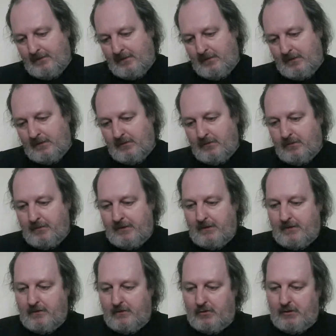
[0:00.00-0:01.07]
what else we
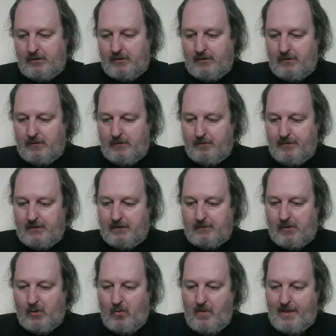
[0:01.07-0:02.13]
got? Just open
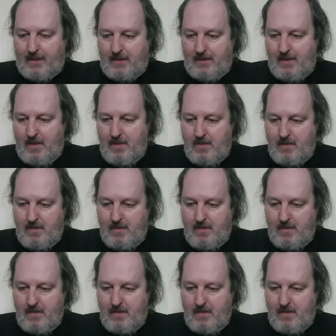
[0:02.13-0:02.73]
up quickly.